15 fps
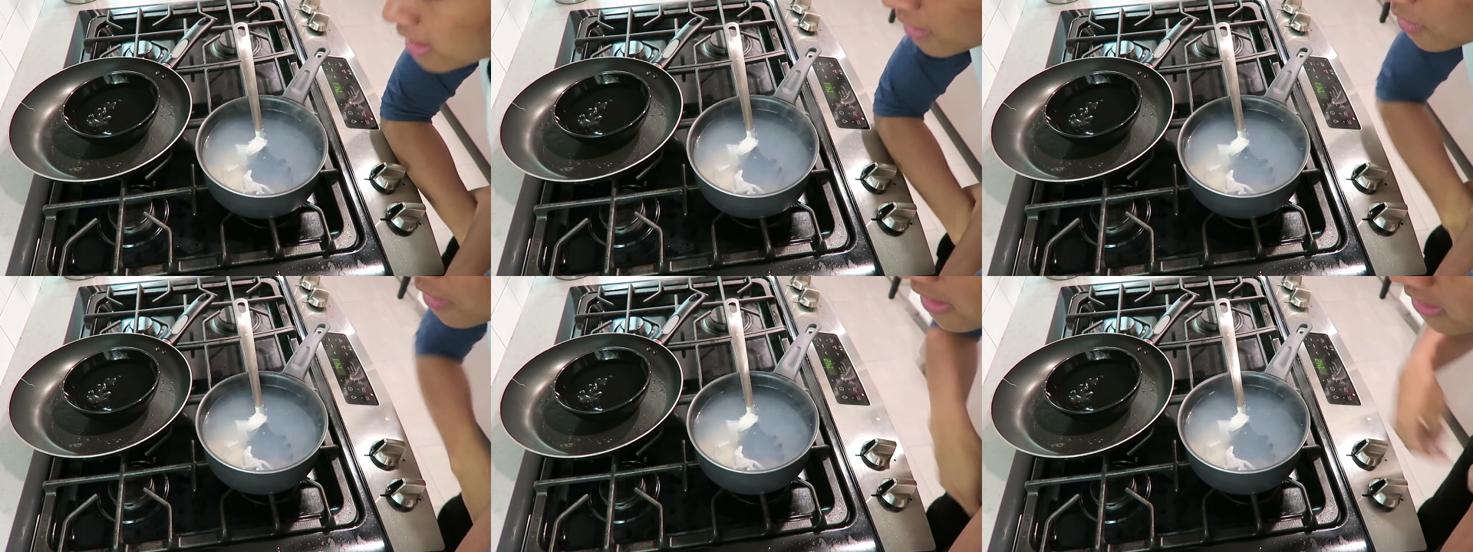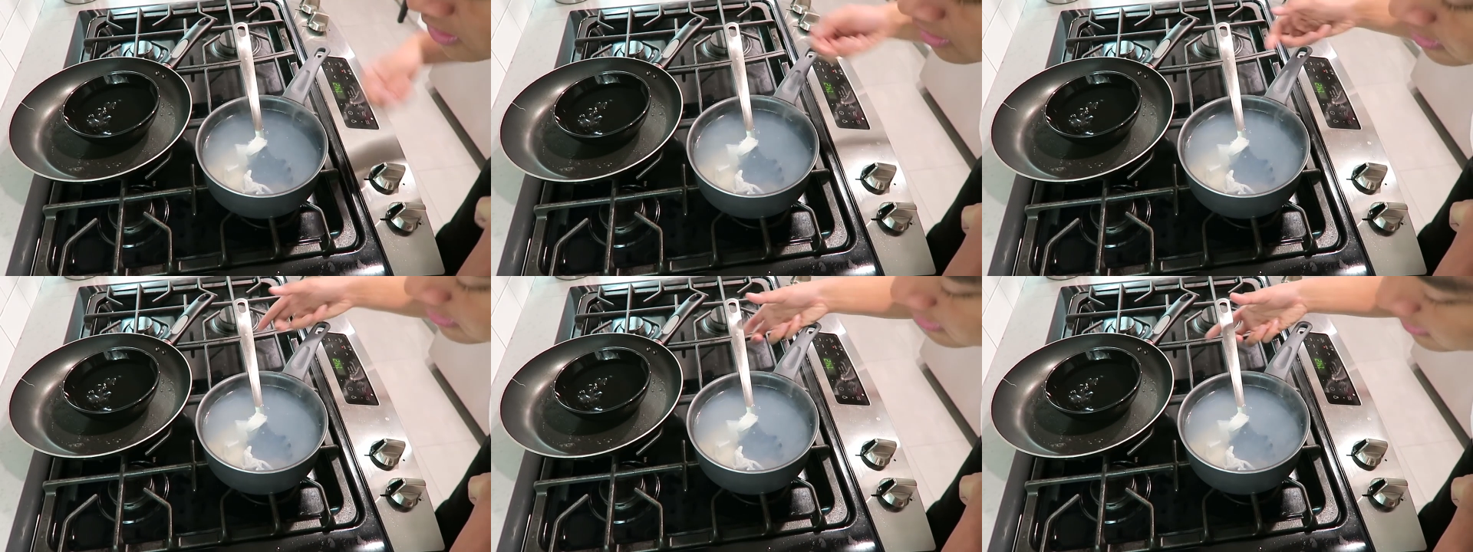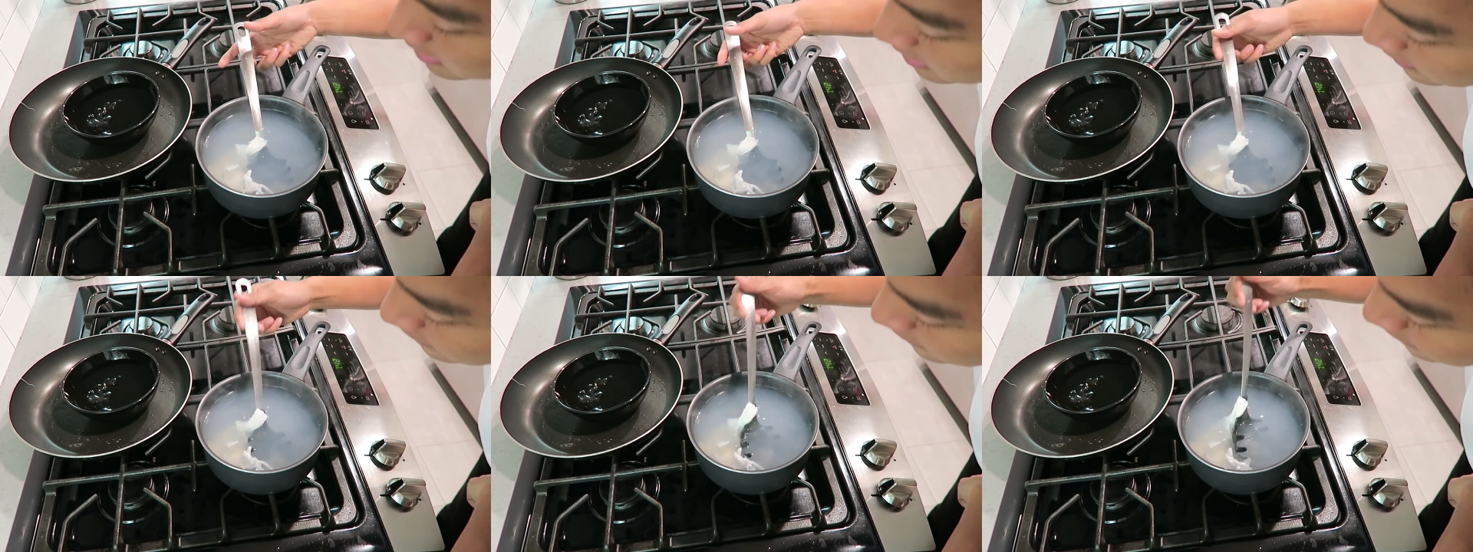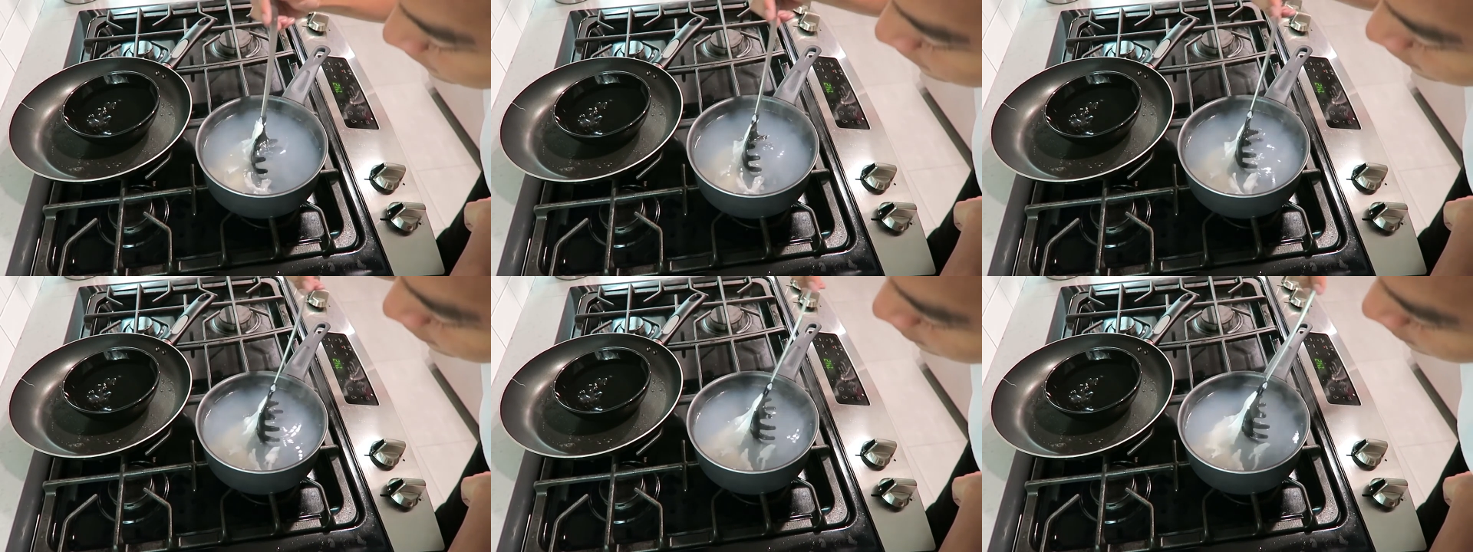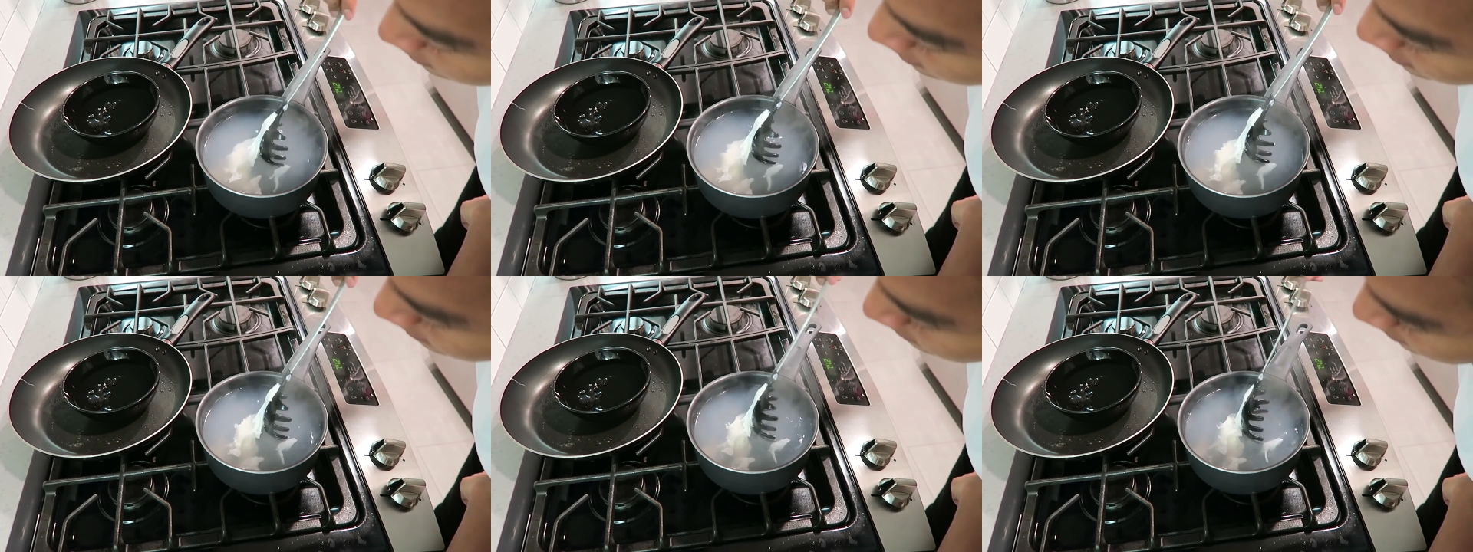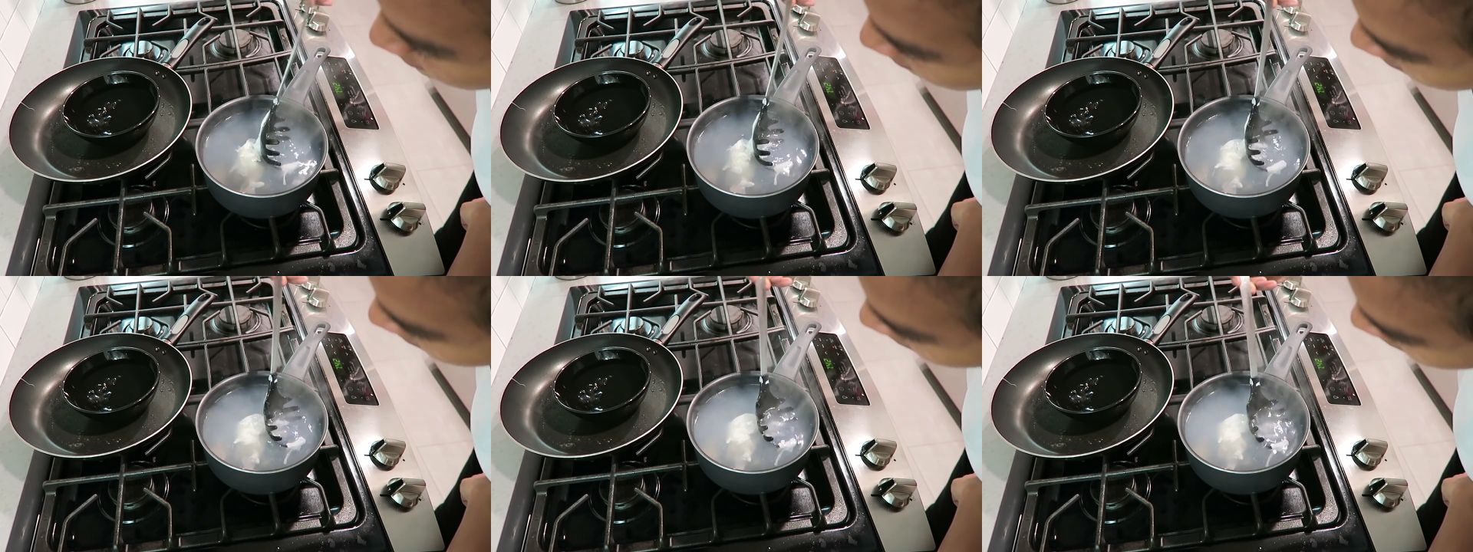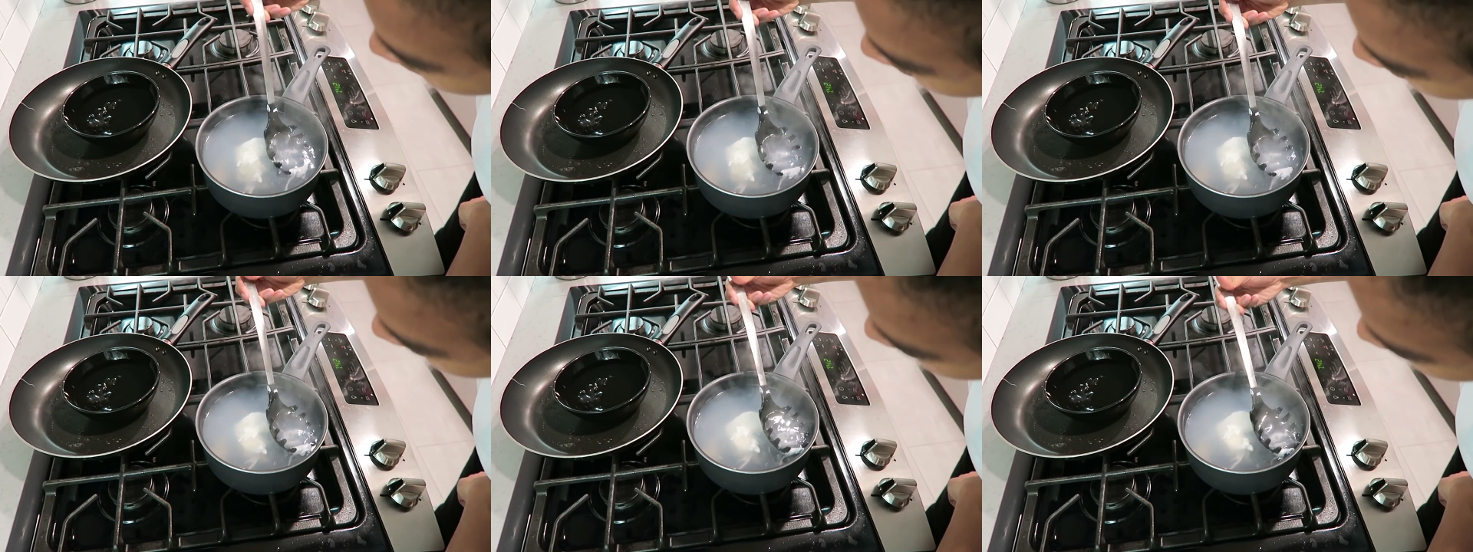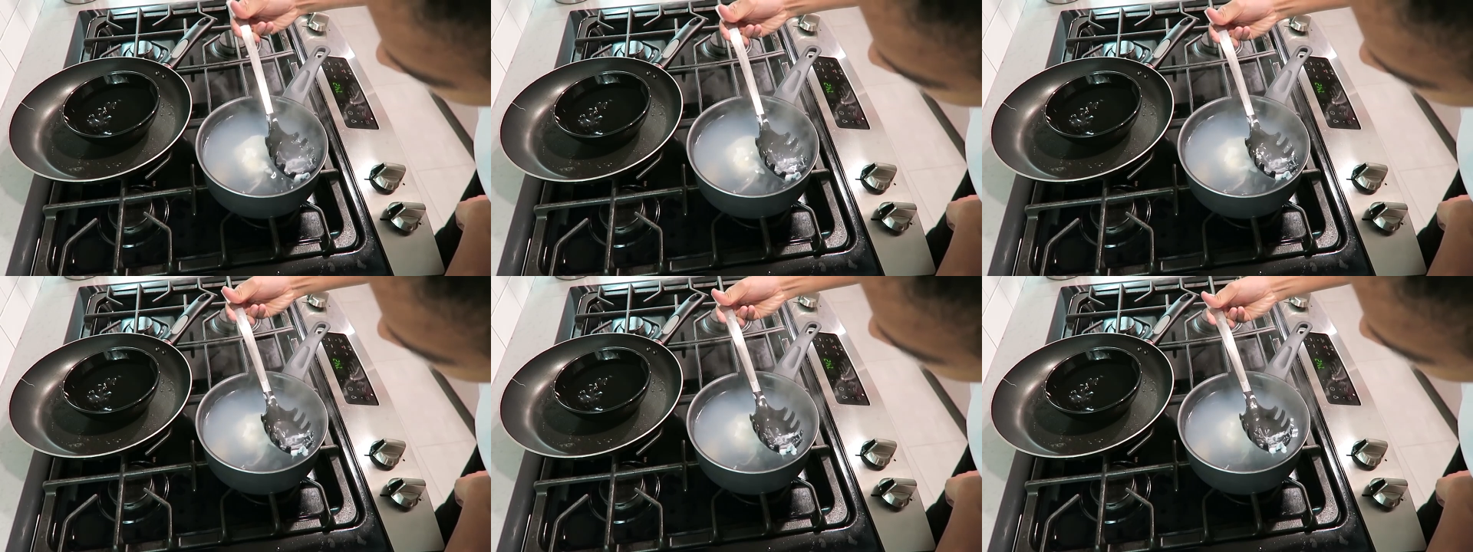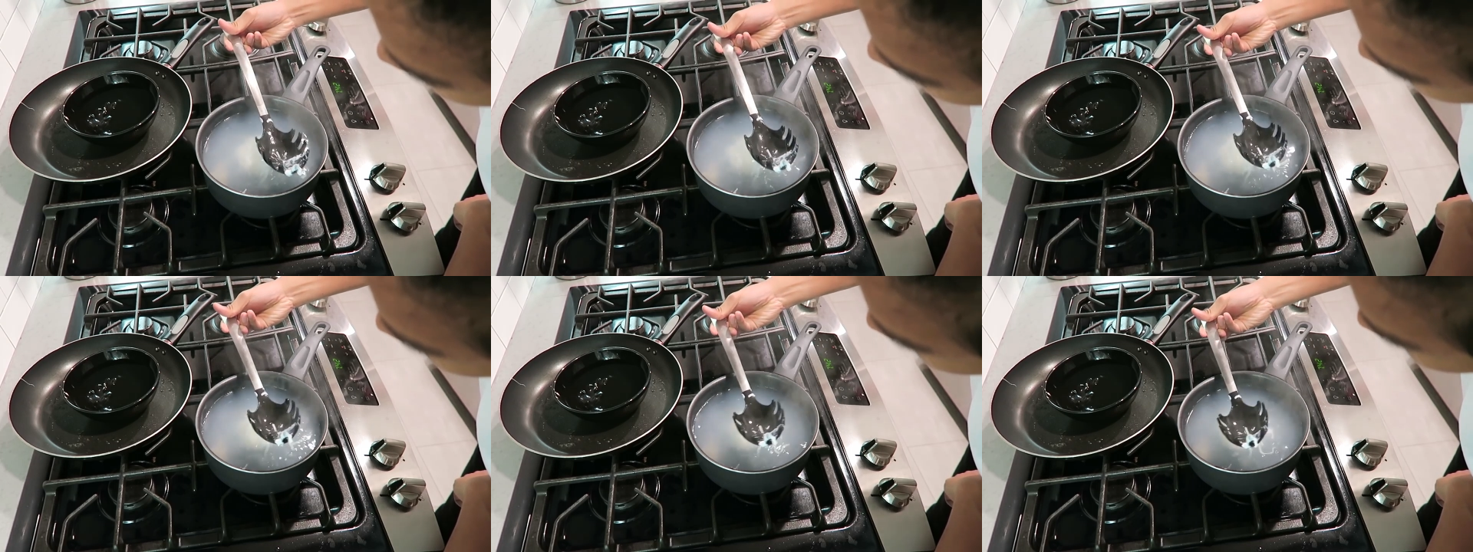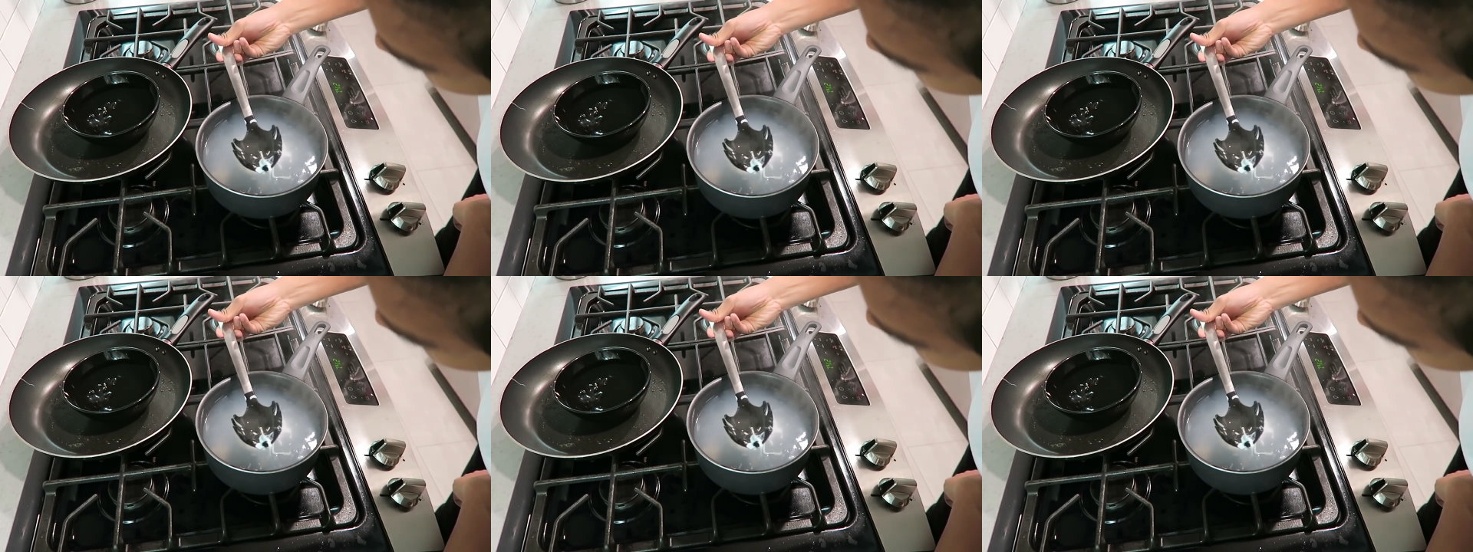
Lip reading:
[unreadable: no face in view]